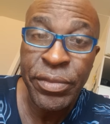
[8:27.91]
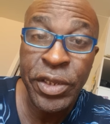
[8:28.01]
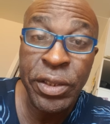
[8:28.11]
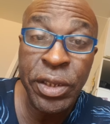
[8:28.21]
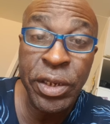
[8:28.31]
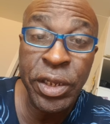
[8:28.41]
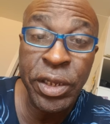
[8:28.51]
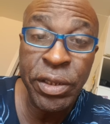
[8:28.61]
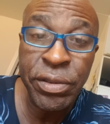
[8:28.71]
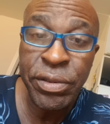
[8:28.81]
They say, nigga,
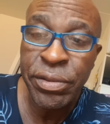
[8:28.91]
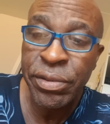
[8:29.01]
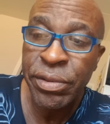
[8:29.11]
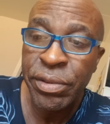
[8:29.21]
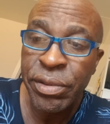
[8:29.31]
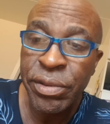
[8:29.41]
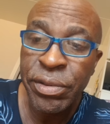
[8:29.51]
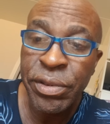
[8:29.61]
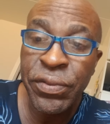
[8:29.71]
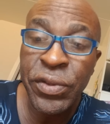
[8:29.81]

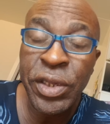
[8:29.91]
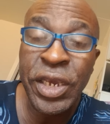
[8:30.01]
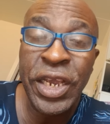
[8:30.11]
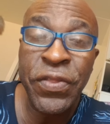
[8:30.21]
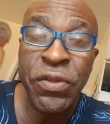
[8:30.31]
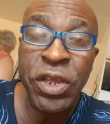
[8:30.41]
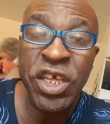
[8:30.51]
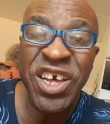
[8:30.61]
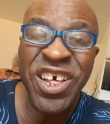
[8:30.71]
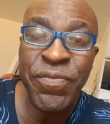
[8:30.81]
it's a Catholic
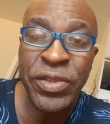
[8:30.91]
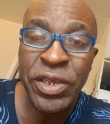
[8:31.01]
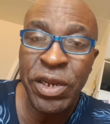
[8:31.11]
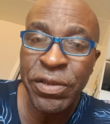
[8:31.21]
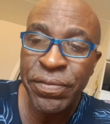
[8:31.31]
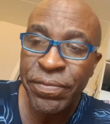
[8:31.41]
hospital.